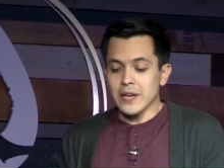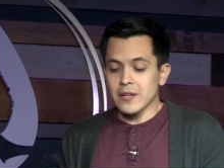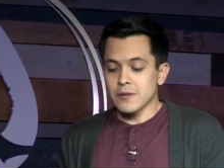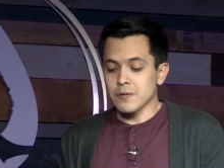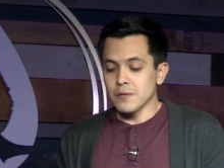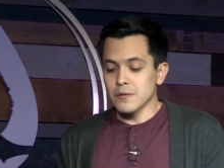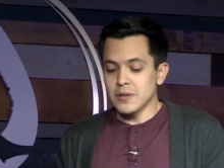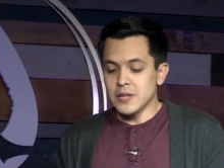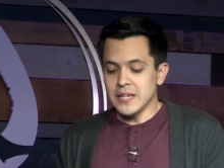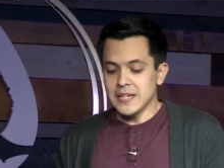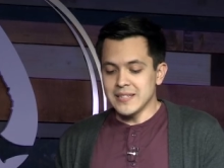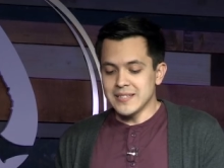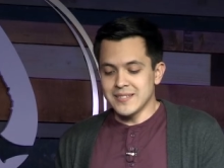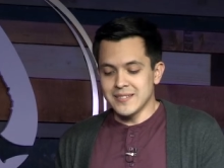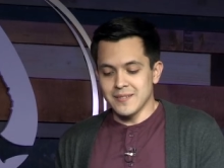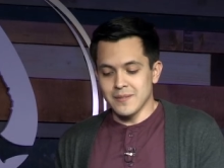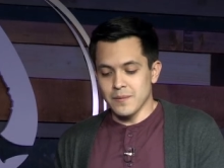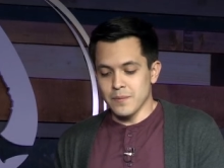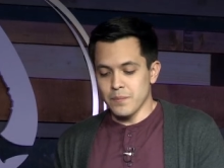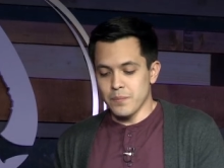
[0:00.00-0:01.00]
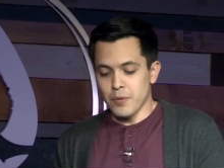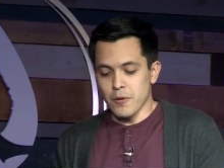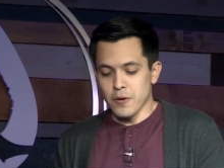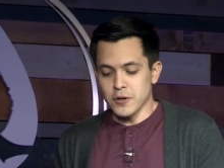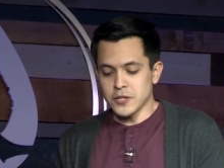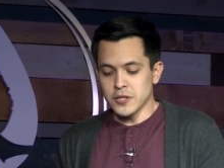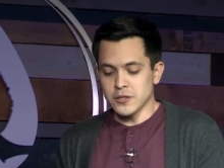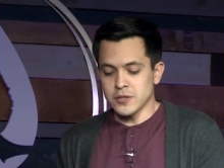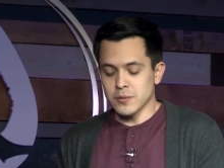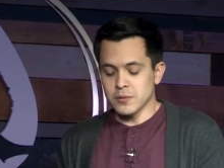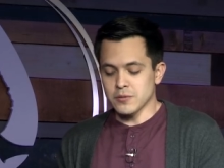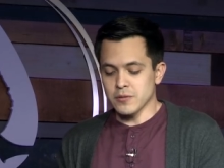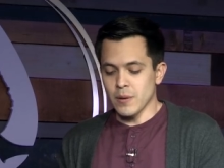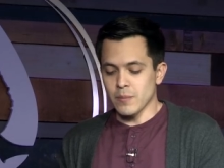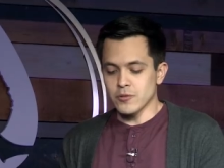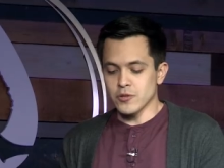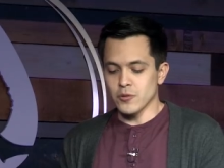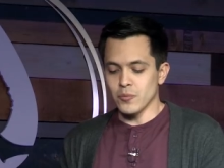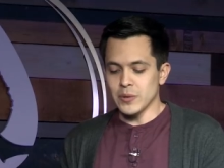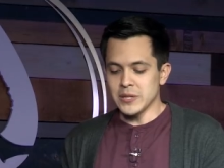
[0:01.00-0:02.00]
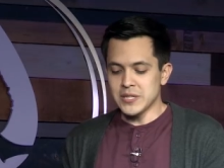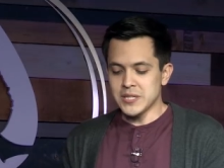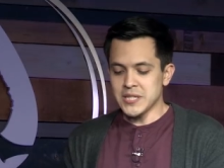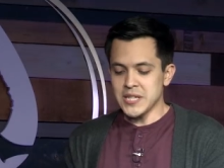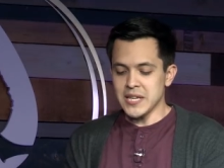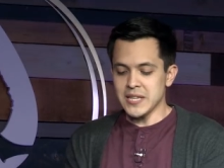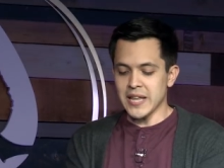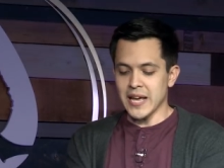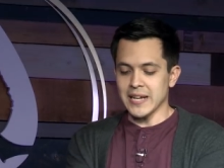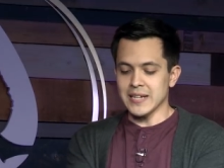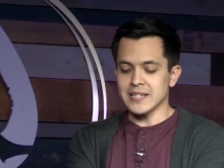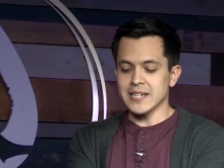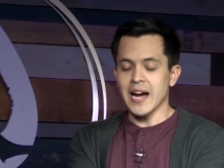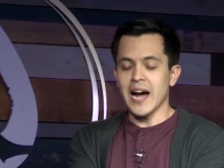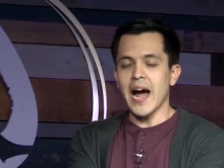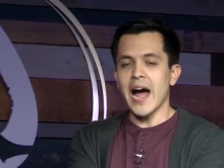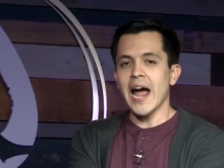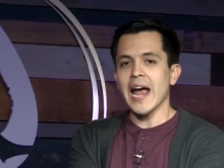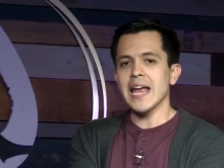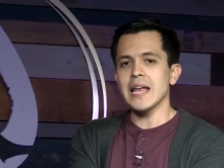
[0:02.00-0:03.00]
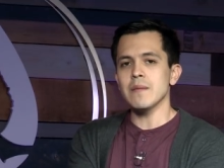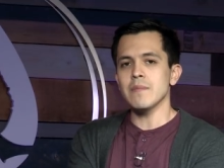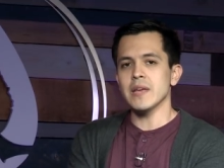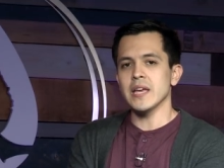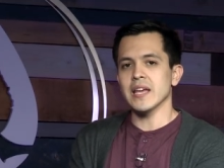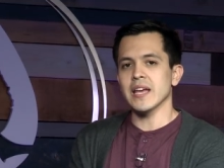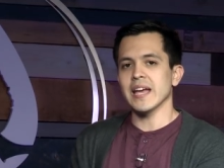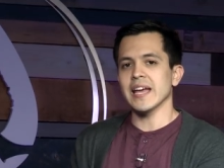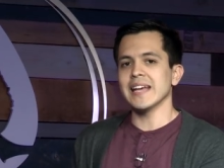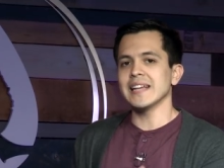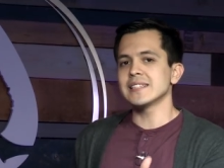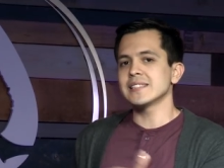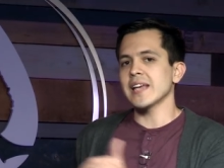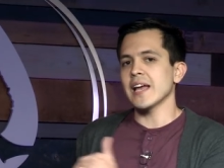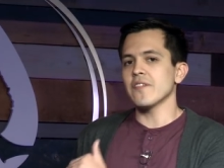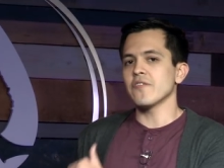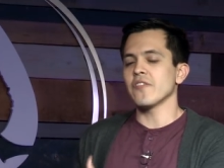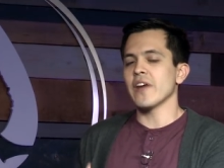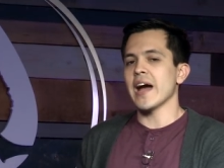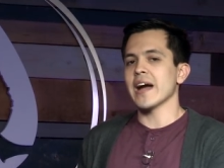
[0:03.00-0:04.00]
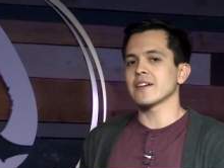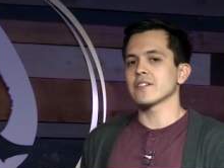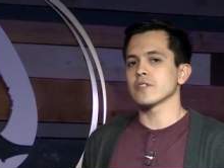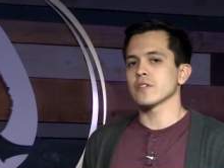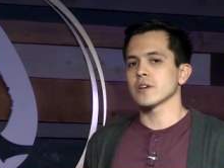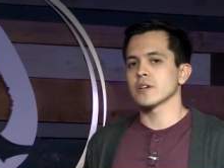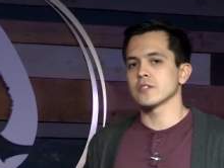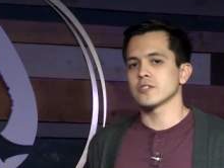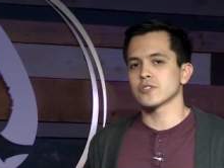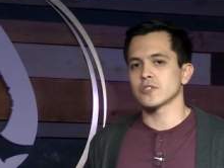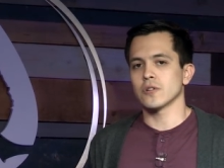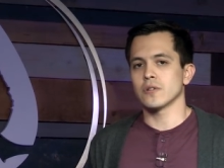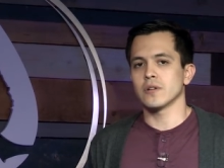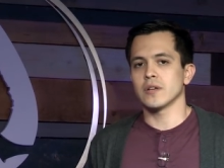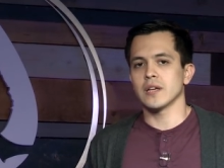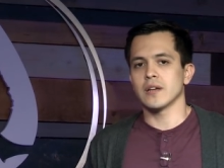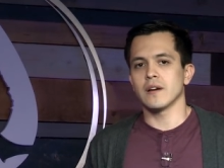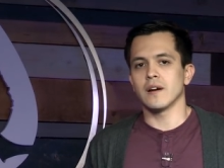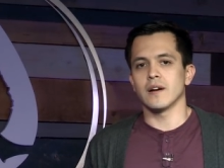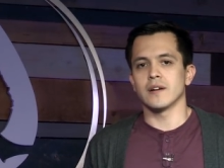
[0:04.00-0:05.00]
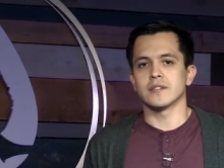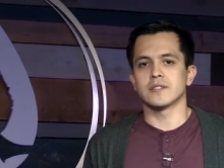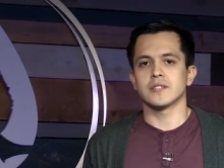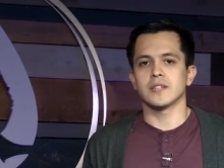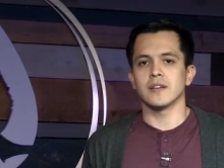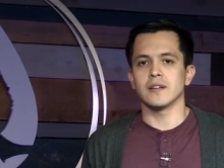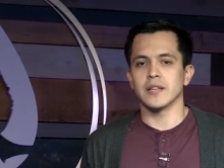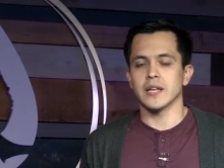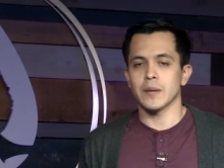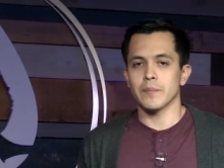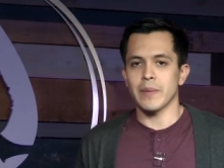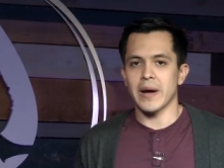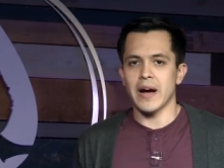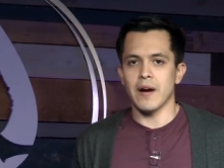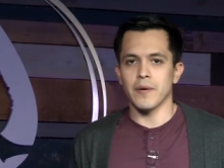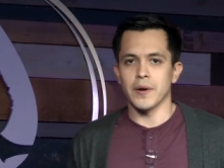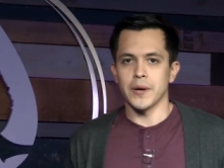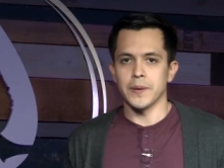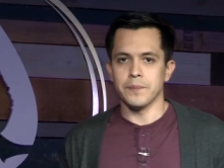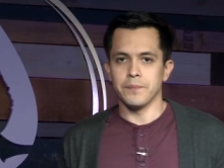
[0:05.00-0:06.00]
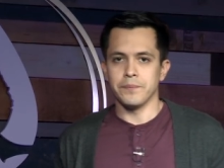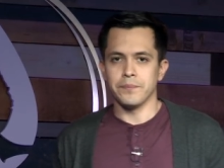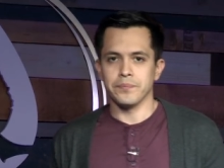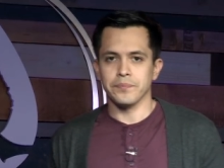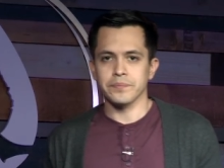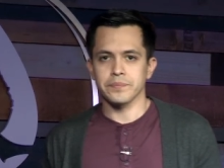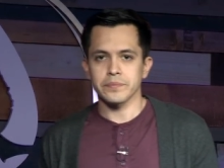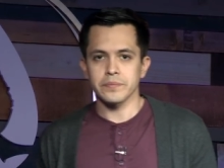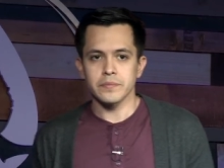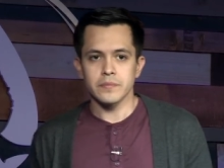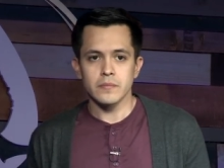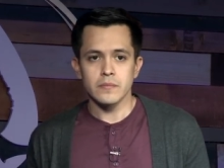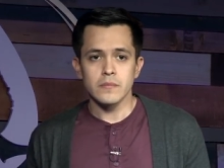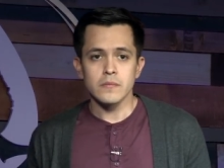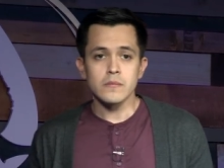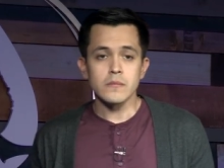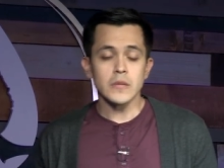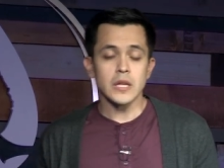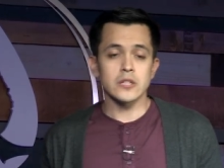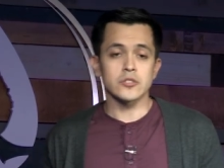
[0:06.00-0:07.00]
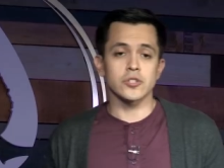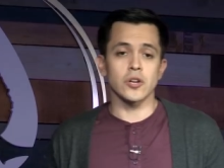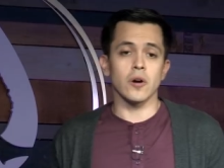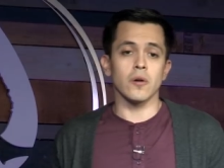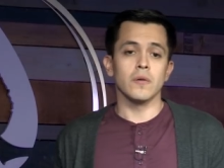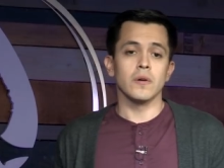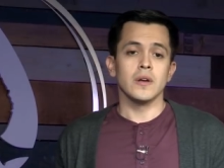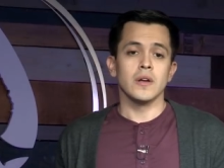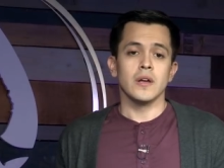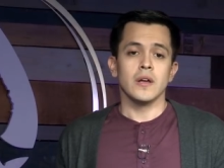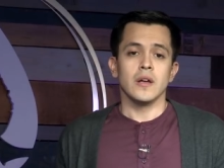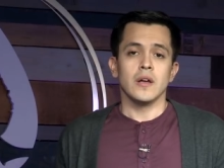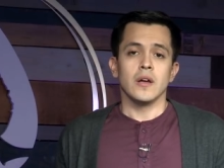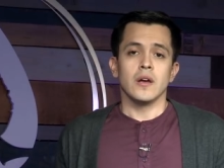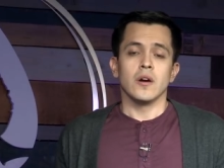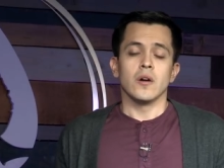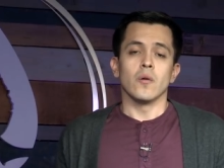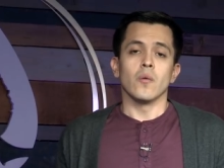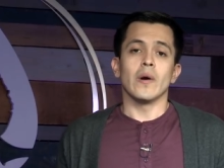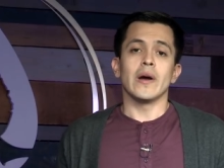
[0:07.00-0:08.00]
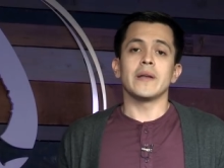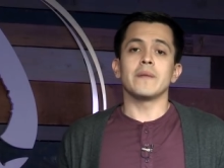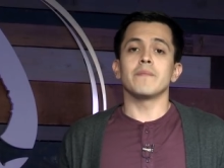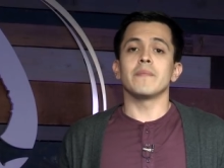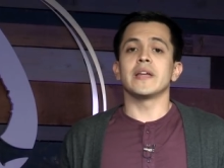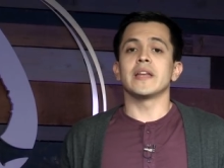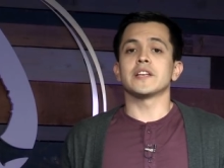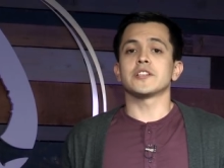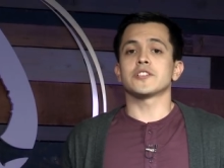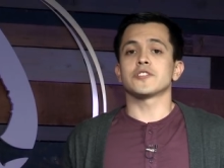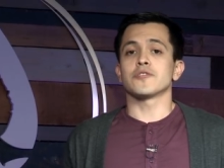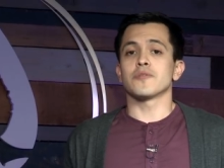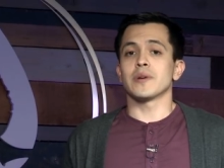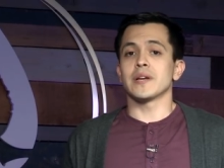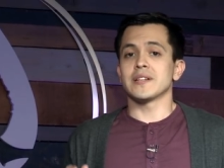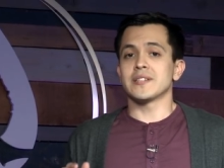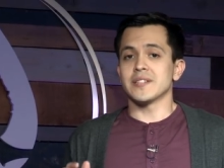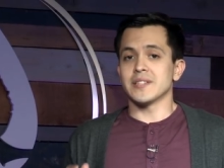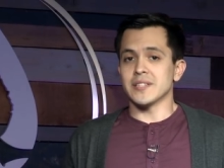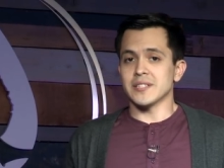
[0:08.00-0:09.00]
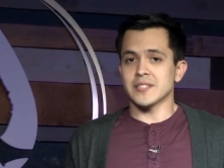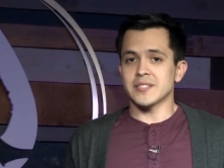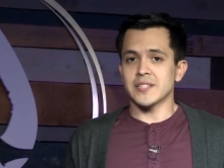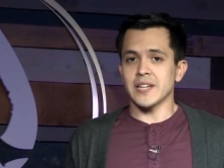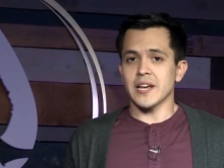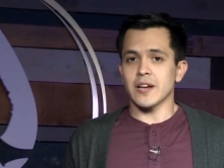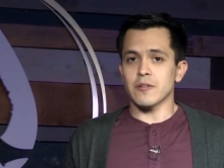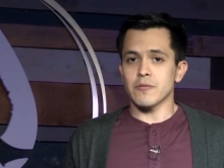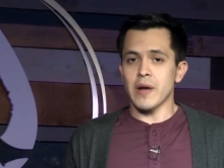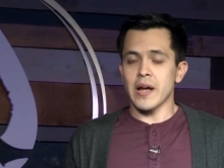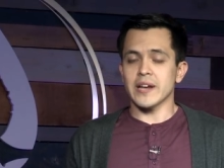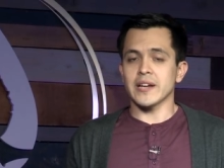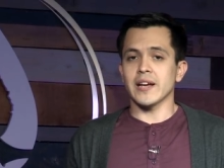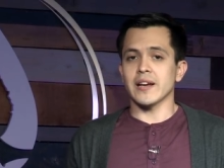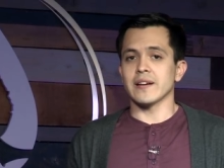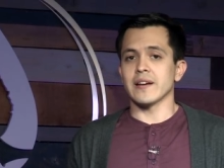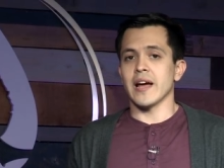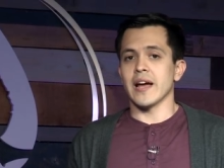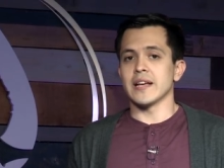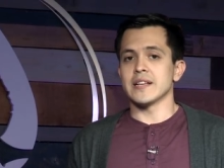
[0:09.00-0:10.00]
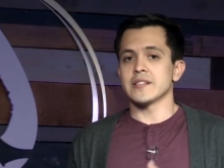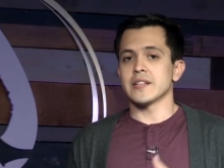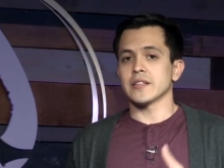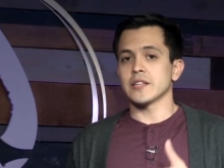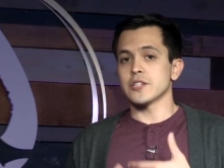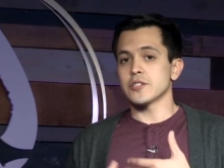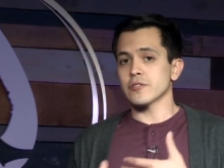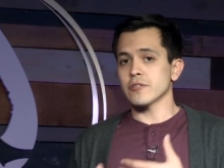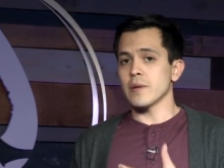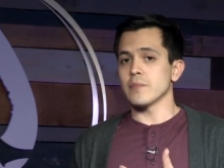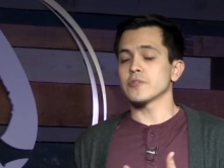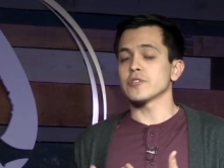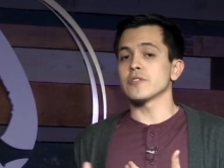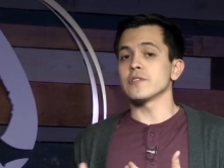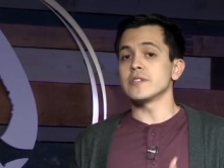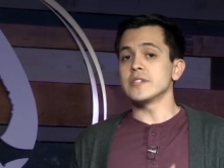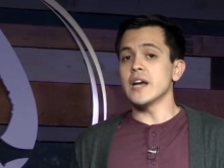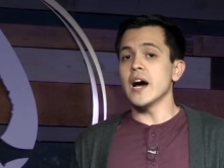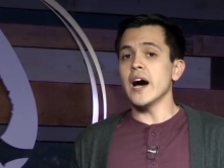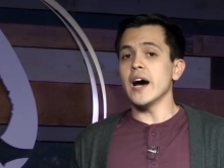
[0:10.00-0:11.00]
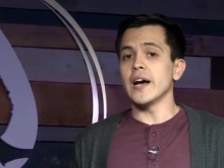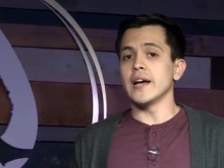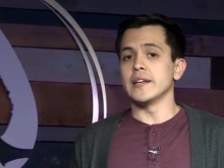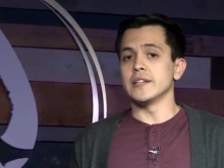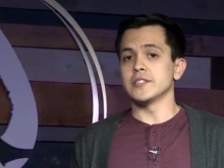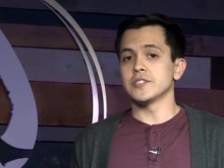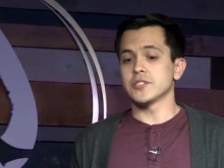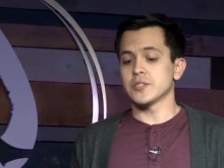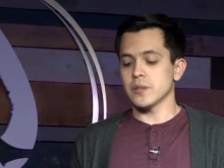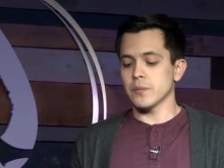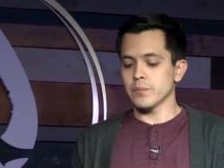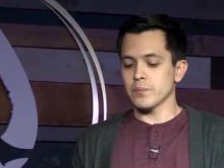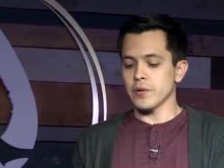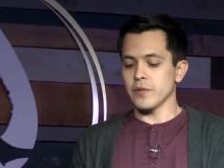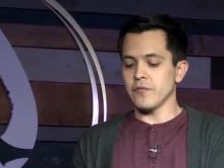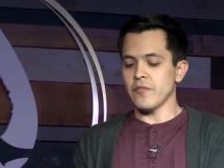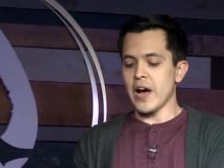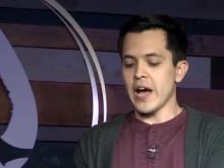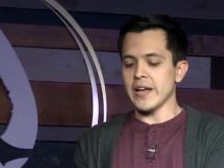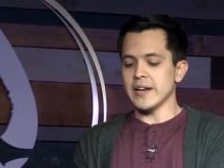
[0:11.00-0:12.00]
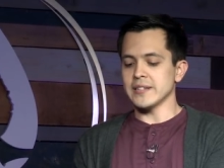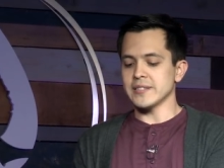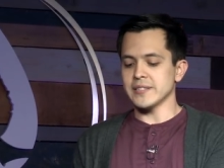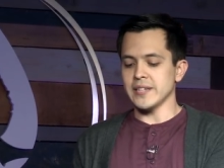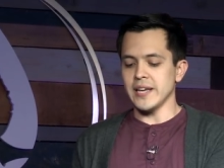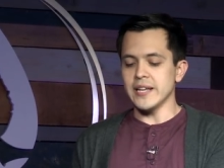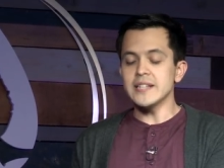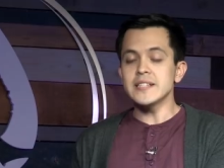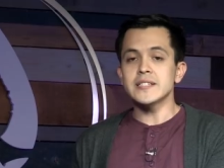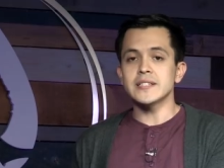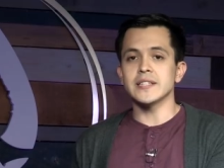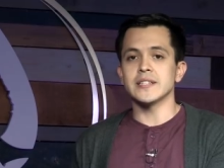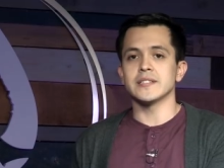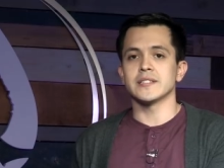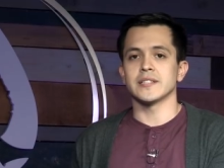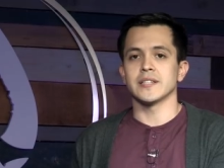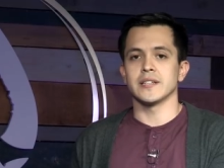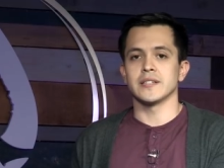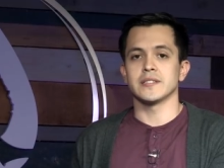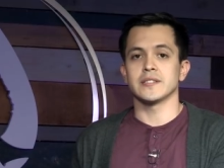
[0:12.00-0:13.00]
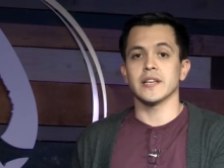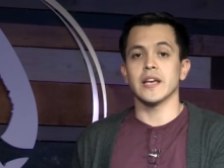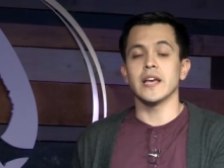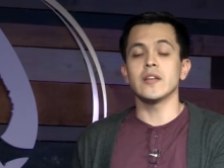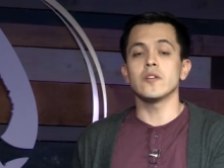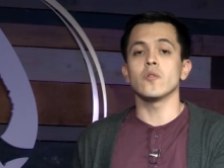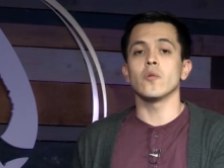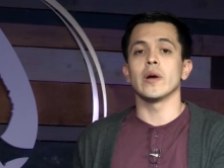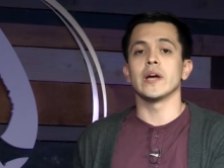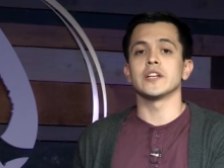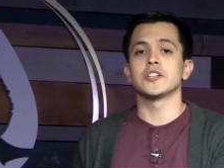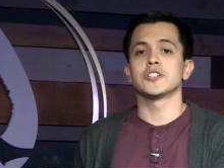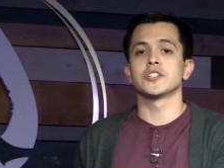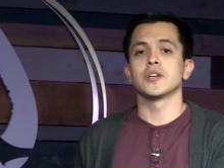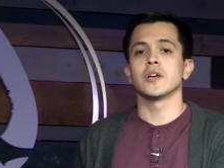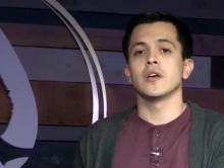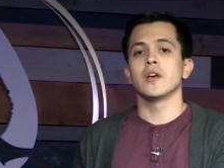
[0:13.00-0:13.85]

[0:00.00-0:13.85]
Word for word: through these portions of Scripture, we see that timing is a factor concerning God's healing power. So, when ministering to the sick, recognize that the Scripture does provide us instances in which